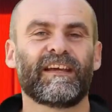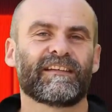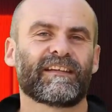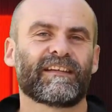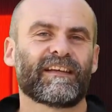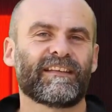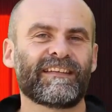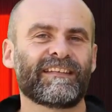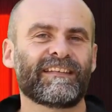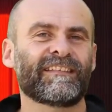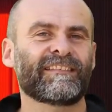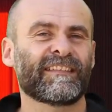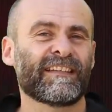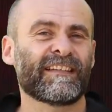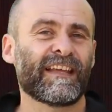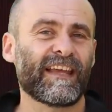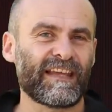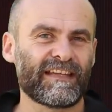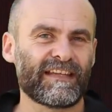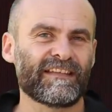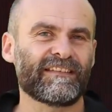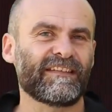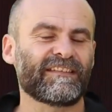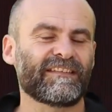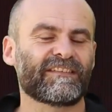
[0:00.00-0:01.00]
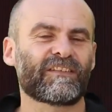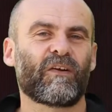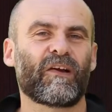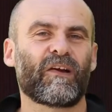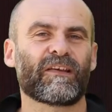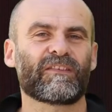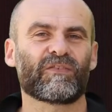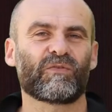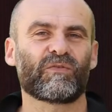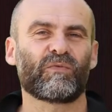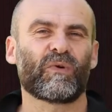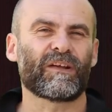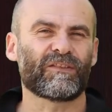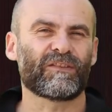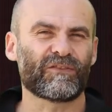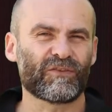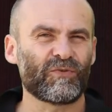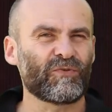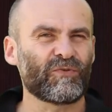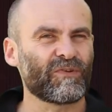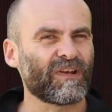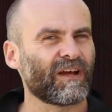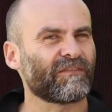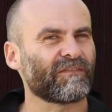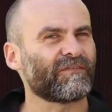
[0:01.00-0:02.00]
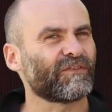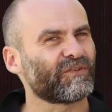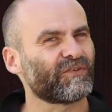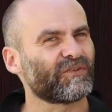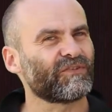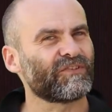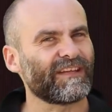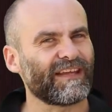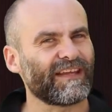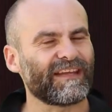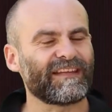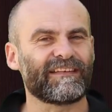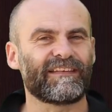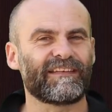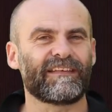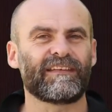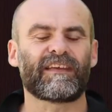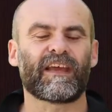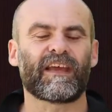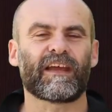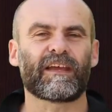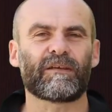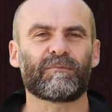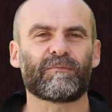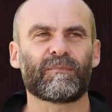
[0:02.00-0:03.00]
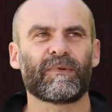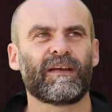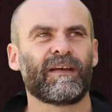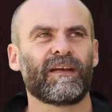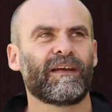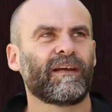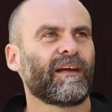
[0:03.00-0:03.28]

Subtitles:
Now this is an indie title. I do love a good indie game.